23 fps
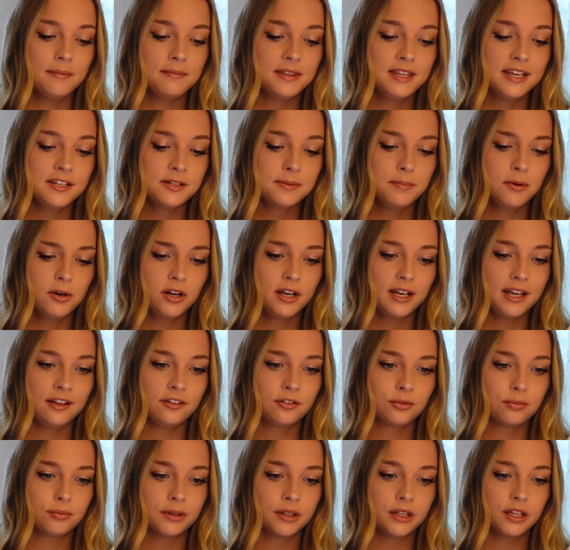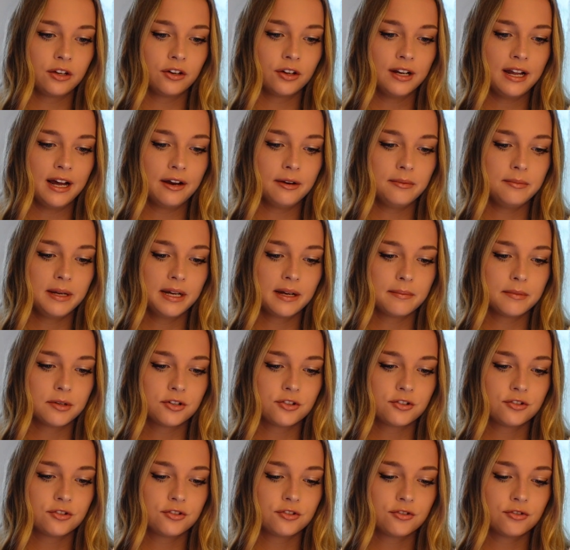This book is really good, How to Become a
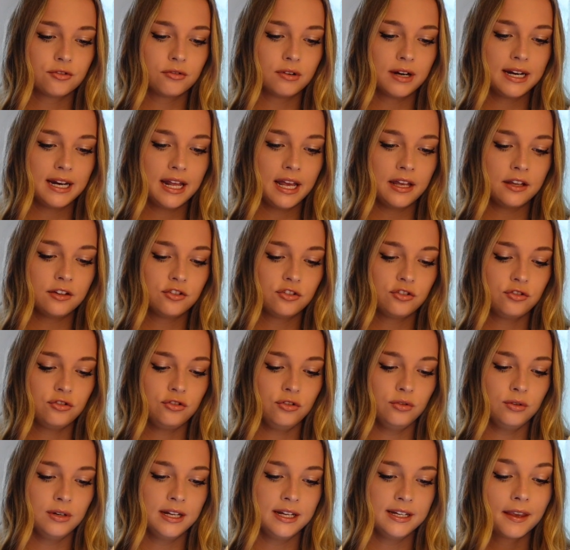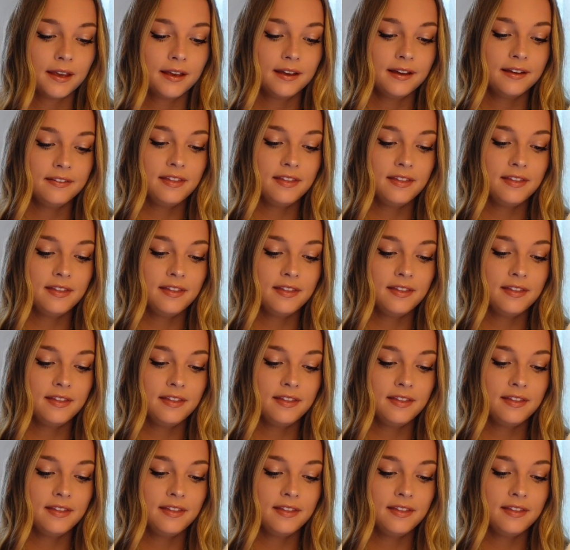Straight A Student.